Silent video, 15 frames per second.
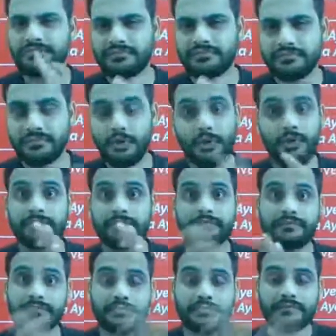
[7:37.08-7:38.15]
no,
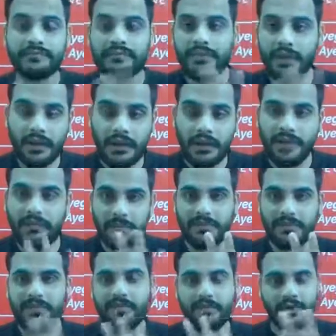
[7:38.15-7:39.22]
area of
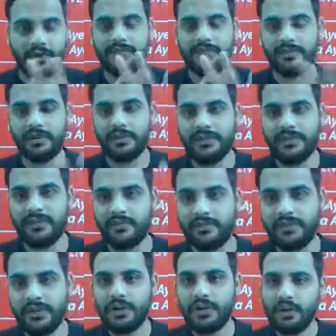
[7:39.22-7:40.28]
trapezium sorry has not been
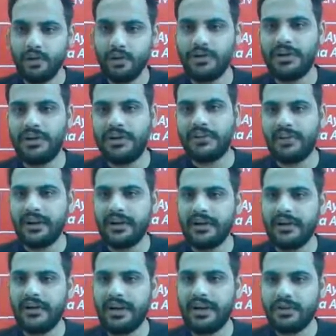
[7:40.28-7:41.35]
removed. Only
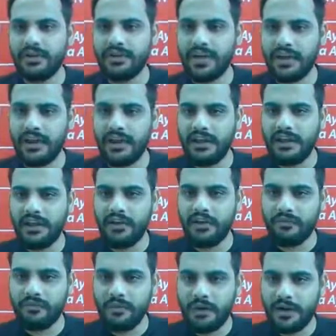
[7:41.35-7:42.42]
finding out the area
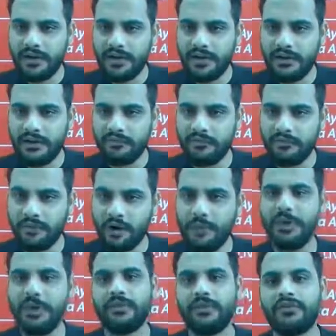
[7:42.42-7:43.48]
of quadrilateral
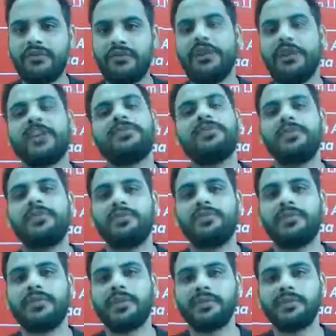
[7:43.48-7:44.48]
from Heron's formula has been removed.